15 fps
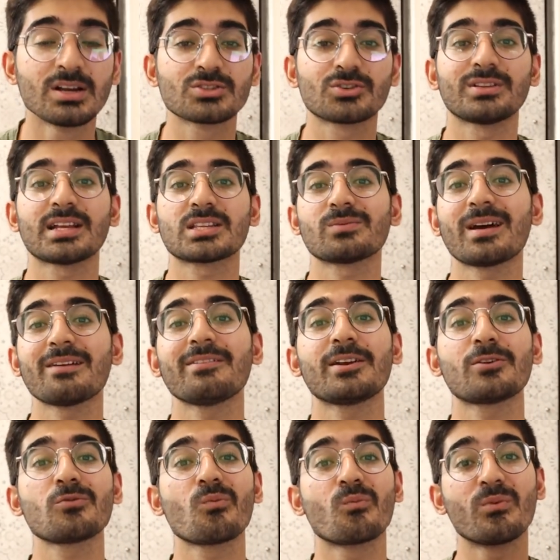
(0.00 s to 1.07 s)
So that's why
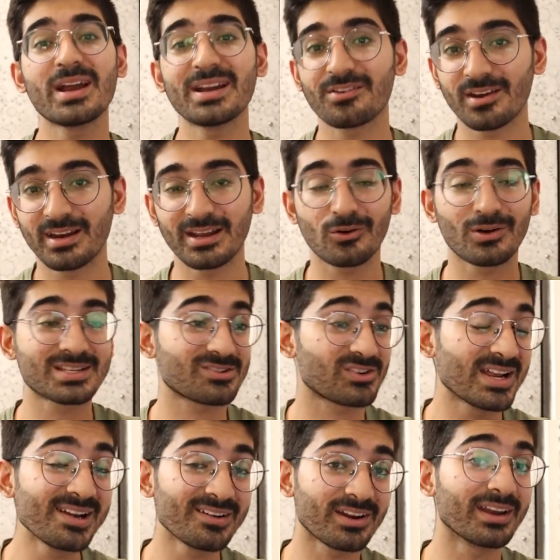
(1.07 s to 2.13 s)
we do weight training or
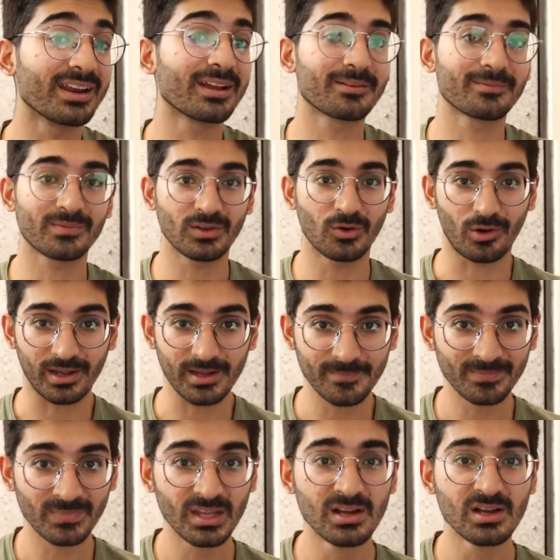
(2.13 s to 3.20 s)
strength training, okay?